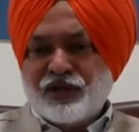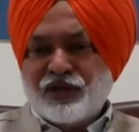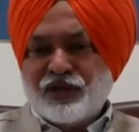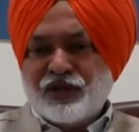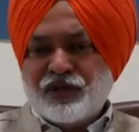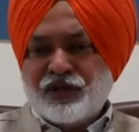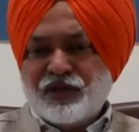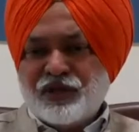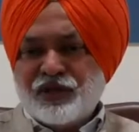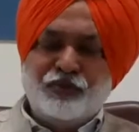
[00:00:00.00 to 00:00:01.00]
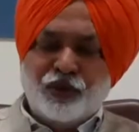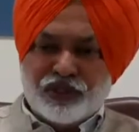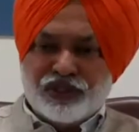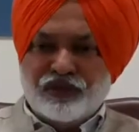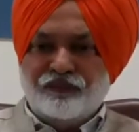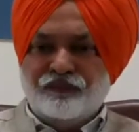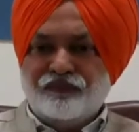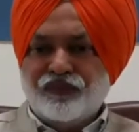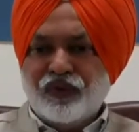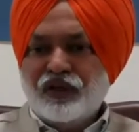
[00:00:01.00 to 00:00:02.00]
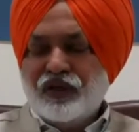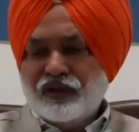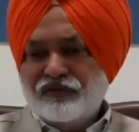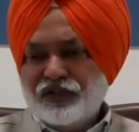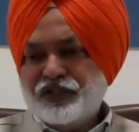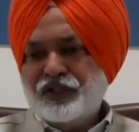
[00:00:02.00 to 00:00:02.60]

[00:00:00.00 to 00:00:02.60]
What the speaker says: along with the reports which